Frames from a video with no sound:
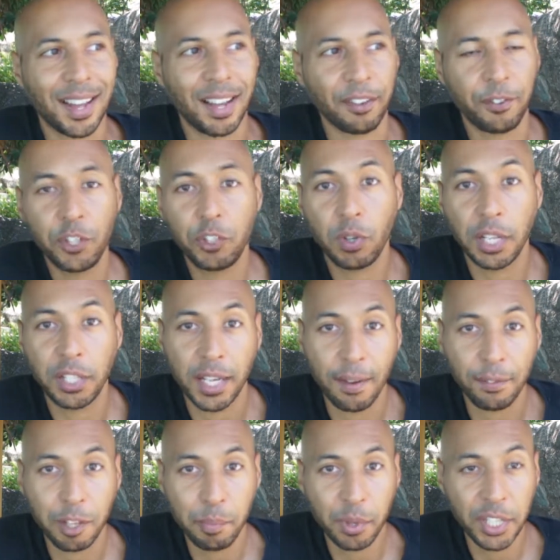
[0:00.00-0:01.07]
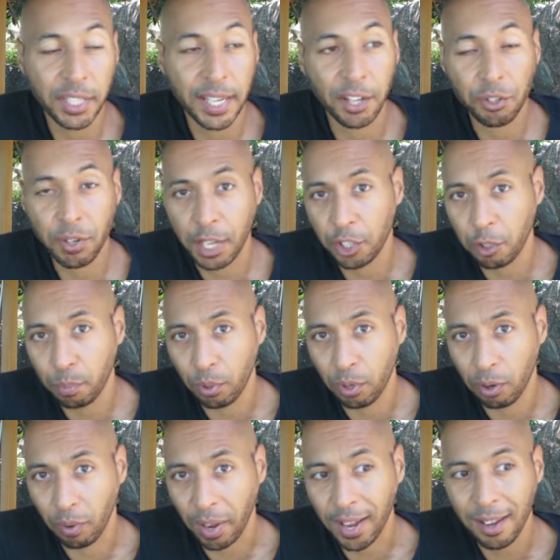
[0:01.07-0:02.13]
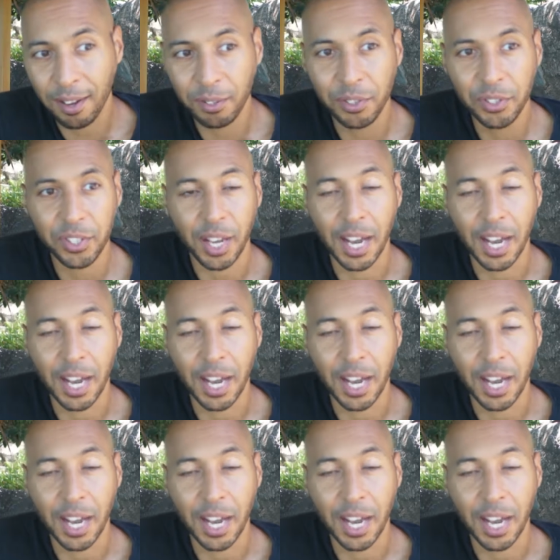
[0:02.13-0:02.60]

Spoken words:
First of all, I didn't have the money to get transport around.